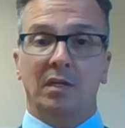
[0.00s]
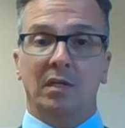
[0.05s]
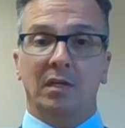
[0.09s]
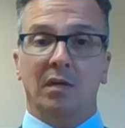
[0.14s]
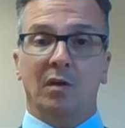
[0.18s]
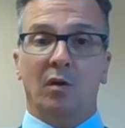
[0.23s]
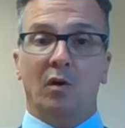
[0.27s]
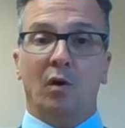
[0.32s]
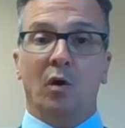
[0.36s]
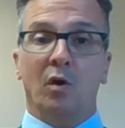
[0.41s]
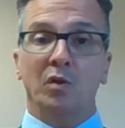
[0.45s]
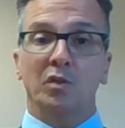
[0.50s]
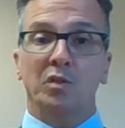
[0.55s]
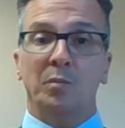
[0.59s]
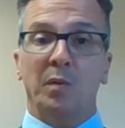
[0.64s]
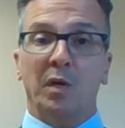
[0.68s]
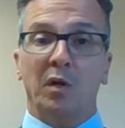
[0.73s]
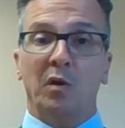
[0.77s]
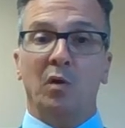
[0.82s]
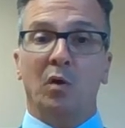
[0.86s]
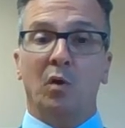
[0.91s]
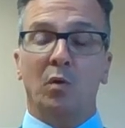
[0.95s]
Our
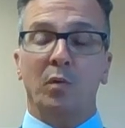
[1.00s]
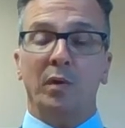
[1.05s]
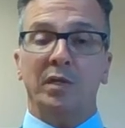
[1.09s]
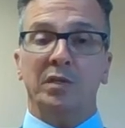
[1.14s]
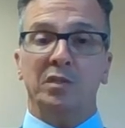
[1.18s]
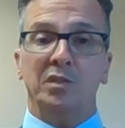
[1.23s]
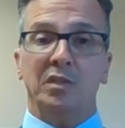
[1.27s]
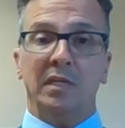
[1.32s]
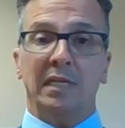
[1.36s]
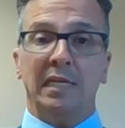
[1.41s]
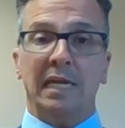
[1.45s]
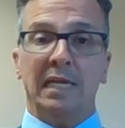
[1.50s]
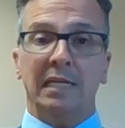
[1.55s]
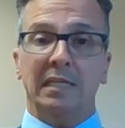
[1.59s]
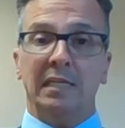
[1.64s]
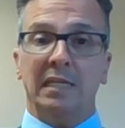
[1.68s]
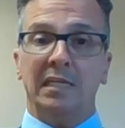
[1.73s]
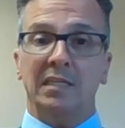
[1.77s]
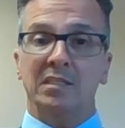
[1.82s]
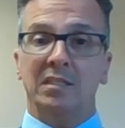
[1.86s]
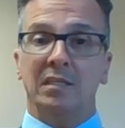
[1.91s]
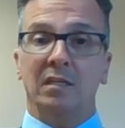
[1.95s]
ultimate goal is to get
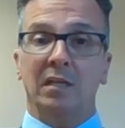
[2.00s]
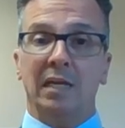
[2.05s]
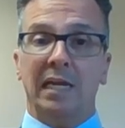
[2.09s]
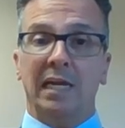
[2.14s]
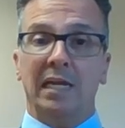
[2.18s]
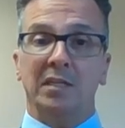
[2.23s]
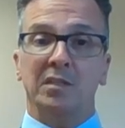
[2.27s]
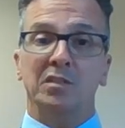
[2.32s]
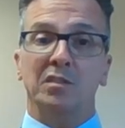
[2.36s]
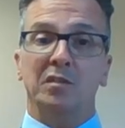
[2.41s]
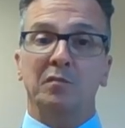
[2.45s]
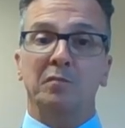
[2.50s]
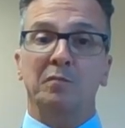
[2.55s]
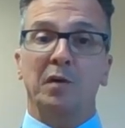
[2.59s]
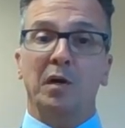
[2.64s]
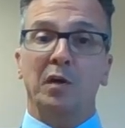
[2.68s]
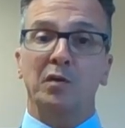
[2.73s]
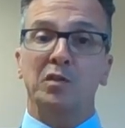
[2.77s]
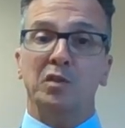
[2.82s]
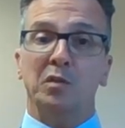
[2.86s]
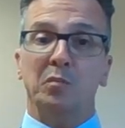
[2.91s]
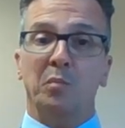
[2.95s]
these glands to
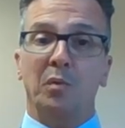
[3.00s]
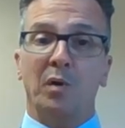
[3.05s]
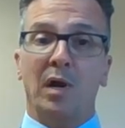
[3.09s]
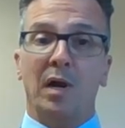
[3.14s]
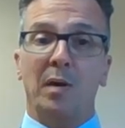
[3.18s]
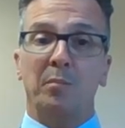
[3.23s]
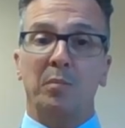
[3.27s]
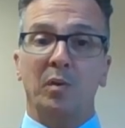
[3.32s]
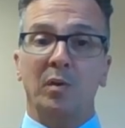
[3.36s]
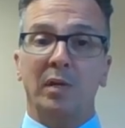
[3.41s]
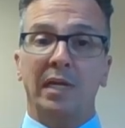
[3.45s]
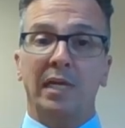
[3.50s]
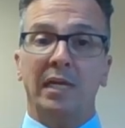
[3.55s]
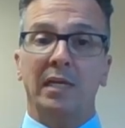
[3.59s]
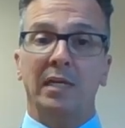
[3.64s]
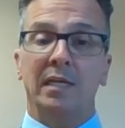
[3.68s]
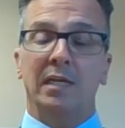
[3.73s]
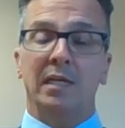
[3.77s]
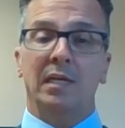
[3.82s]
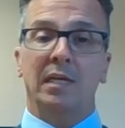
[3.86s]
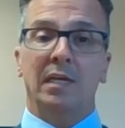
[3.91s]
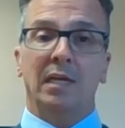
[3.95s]
function properly
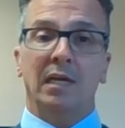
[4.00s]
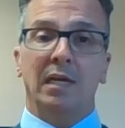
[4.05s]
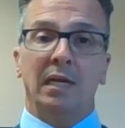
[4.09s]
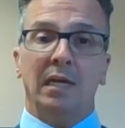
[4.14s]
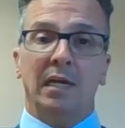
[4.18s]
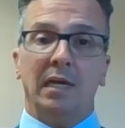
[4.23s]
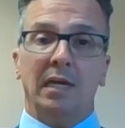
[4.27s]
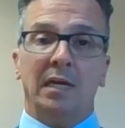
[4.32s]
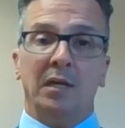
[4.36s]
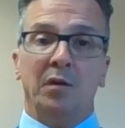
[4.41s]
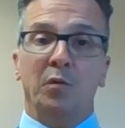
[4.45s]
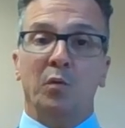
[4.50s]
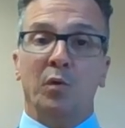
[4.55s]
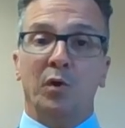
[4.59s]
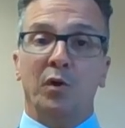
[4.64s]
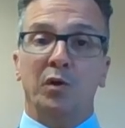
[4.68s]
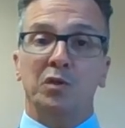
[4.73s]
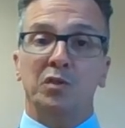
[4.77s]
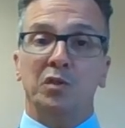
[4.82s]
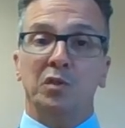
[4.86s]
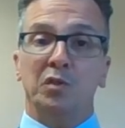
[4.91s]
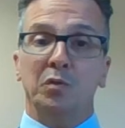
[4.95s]
in
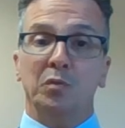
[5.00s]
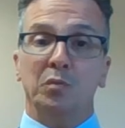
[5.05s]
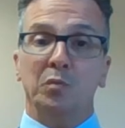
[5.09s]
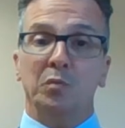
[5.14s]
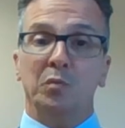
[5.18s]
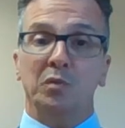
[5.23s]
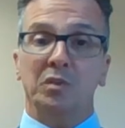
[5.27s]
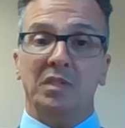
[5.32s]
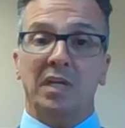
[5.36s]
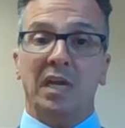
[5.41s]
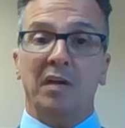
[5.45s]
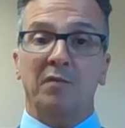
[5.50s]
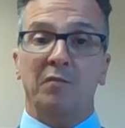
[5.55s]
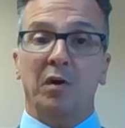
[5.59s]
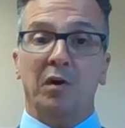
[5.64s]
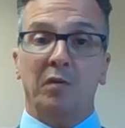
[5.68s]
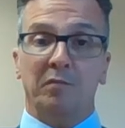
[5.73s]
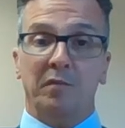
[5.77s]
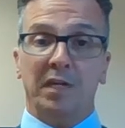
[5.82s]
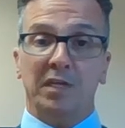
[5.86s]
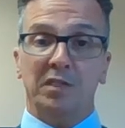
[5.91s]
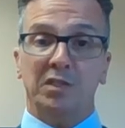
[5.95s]
order to save
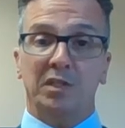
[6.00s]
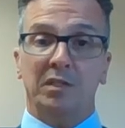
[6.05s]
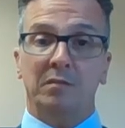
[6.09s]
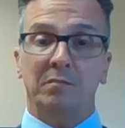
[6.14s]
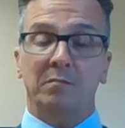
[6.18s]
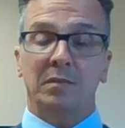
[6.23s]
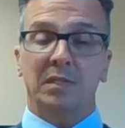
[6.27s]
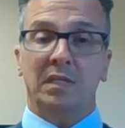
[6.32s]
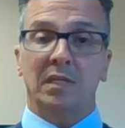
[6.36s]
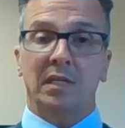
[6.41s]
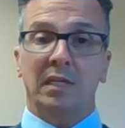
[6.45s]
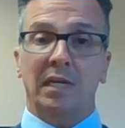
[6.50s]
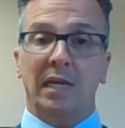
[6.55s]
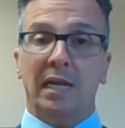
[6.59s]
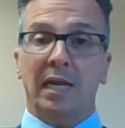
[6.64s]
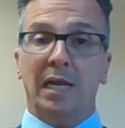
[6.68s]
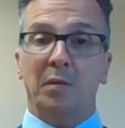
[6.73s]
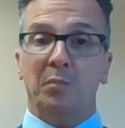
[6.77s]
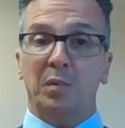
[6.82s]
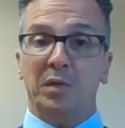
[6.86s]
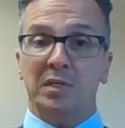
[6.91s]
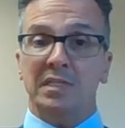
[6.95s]
our vision
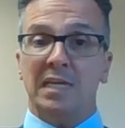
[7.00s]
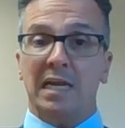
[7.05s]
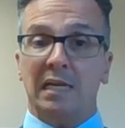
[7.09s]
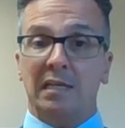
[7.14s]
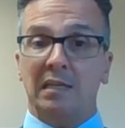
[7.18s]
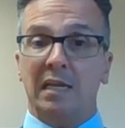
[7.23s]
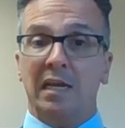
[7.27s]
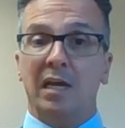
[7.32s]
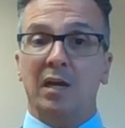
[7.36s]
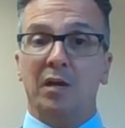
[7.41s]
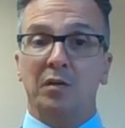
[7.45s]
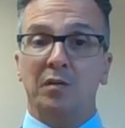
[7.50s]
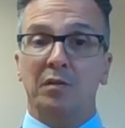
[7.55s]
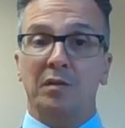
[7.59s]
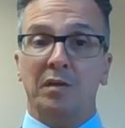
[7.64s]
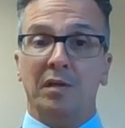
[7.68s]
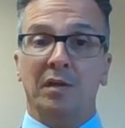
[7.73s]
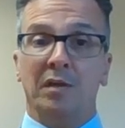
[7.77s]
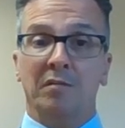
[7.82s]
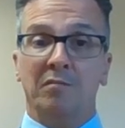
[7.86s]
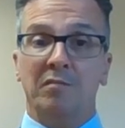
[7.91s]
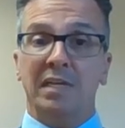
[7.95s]
and protect the health
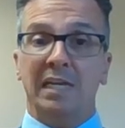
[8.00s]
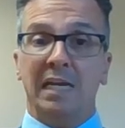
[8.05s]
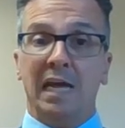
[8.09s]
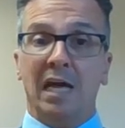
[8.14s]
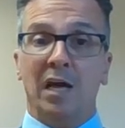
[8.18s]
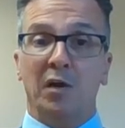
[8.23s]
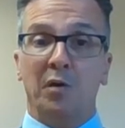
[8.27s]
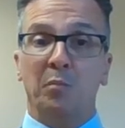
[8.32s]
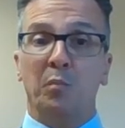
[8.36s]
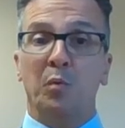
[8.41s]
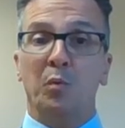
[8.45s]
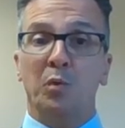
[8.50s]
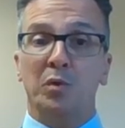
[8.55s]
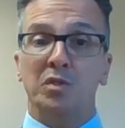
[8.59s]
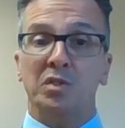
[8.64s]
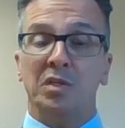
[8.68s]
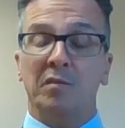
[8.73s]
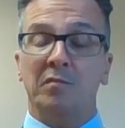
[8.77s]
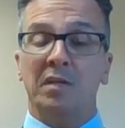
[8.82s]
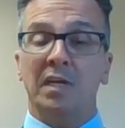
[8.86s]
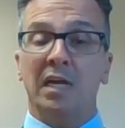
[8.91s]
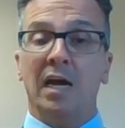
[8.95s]
of the outer
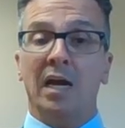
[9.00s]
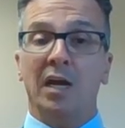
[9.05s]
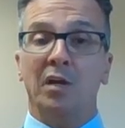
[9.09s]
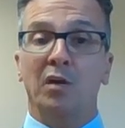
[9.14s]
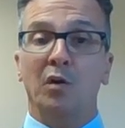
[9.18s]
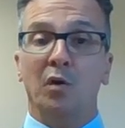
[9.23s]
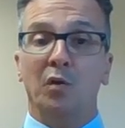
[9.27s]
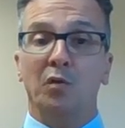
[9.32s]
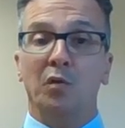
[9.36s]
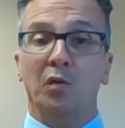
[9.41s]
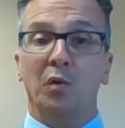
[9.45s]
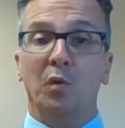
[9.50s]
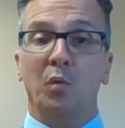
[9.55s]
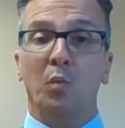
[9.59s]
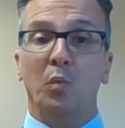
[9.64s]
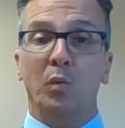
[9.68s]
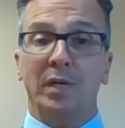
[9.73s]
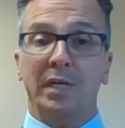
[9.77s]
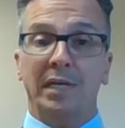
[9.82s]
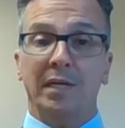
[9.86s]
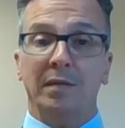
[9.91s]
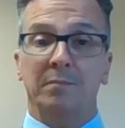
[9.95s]
portion of the eye called the
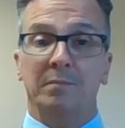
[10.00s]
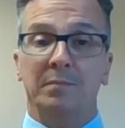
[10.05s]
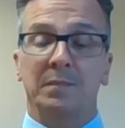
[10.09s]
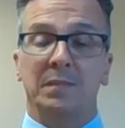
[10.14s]
cornea.